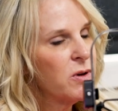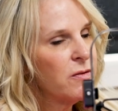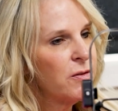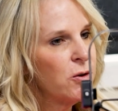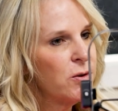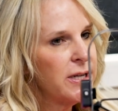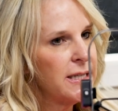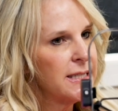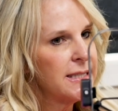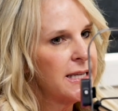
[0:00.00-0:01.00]
with food
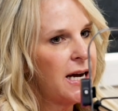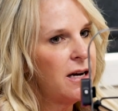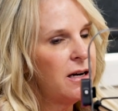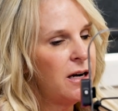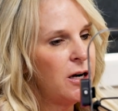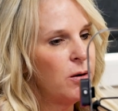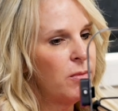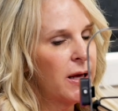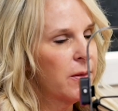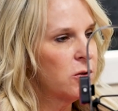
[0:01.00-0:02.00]
needs, is that
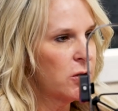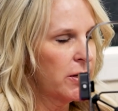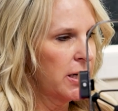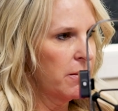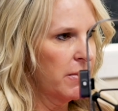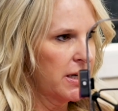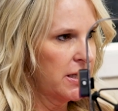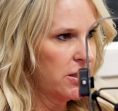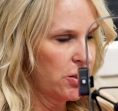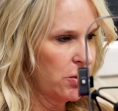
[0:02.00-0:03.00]
like they're donating
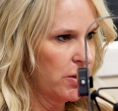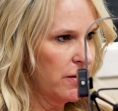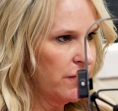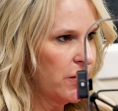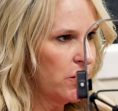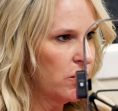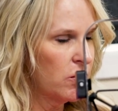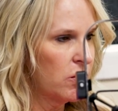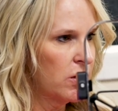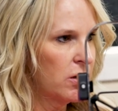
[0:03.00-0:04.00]
money to get food
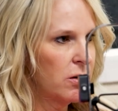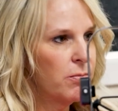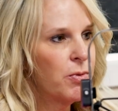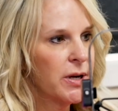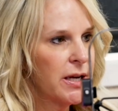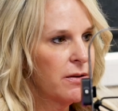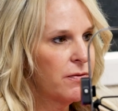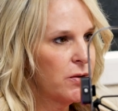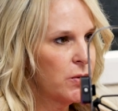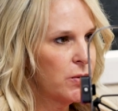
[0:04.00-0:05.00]
or bringing
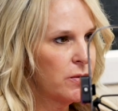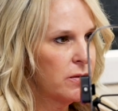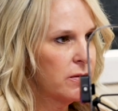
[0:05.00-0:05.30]
food?